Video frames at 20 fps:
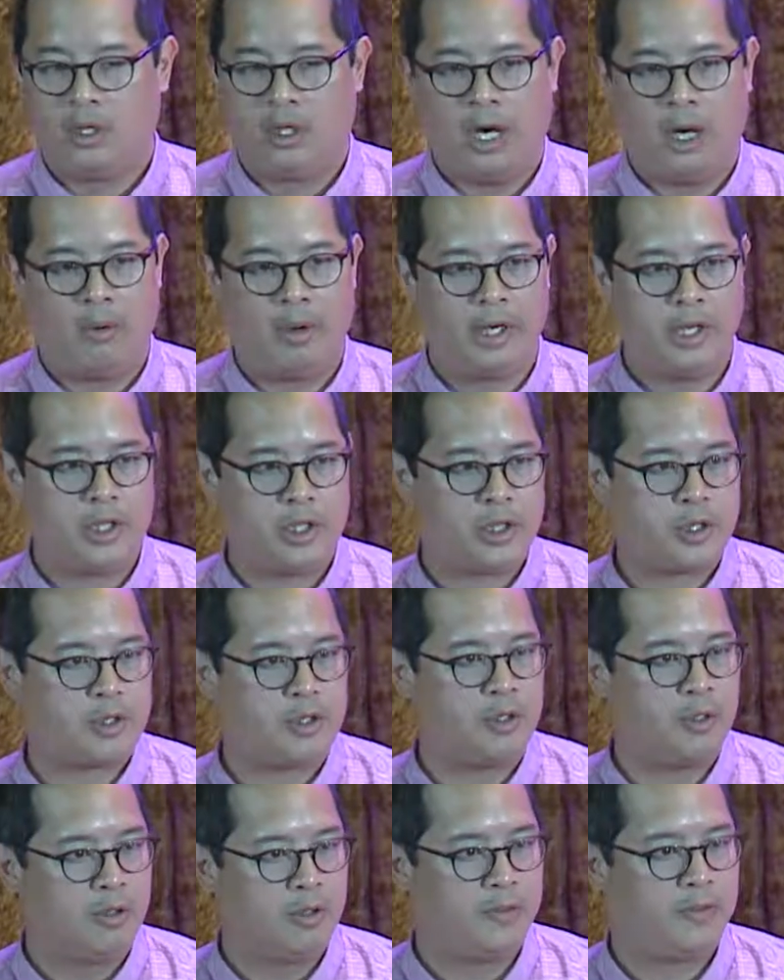I want to just
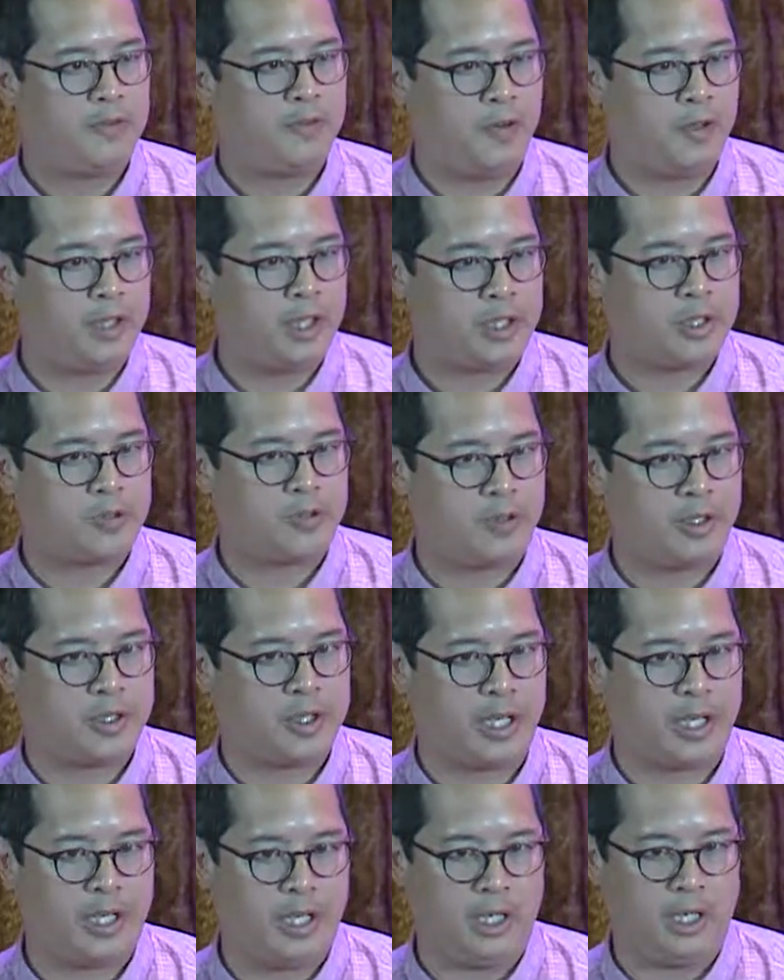focus for a
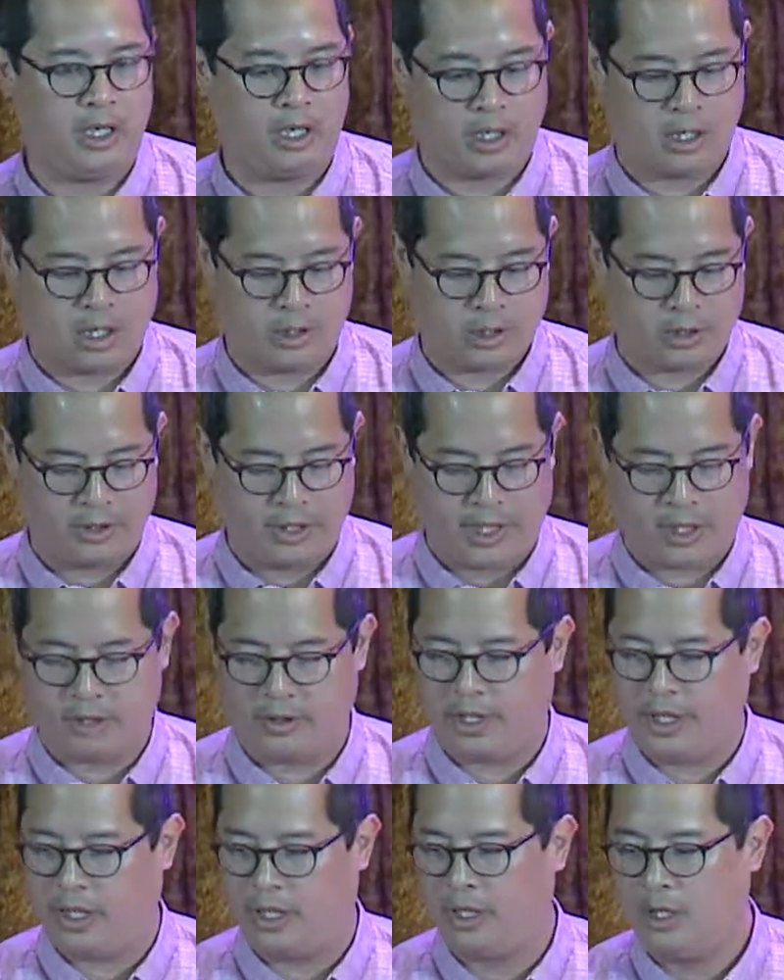second here on cultural
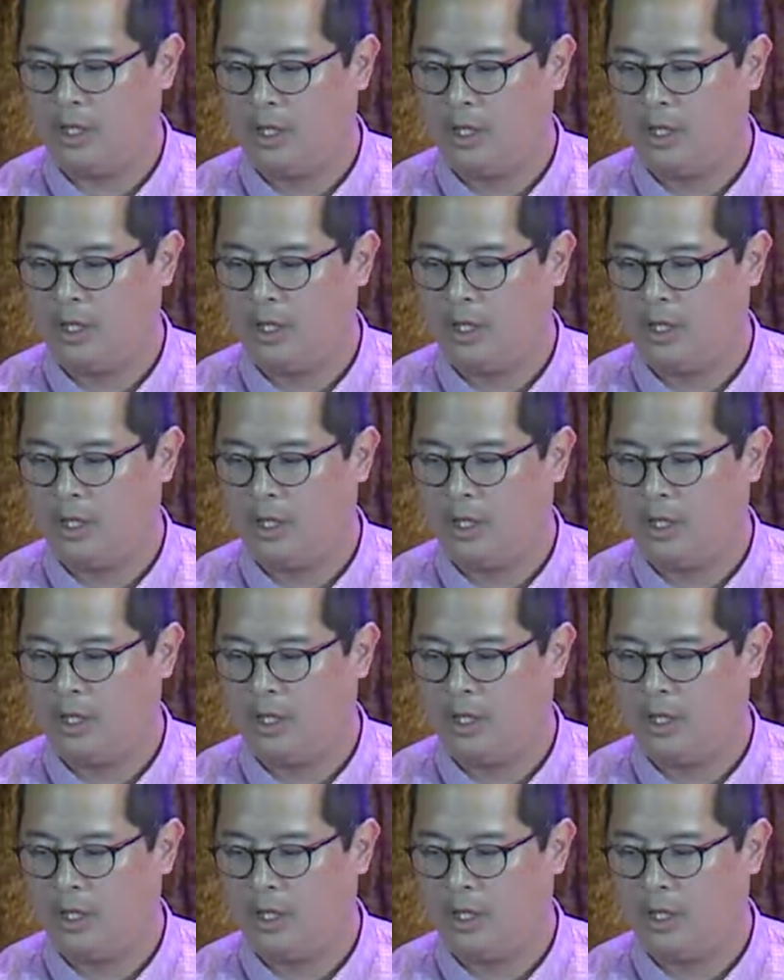equity.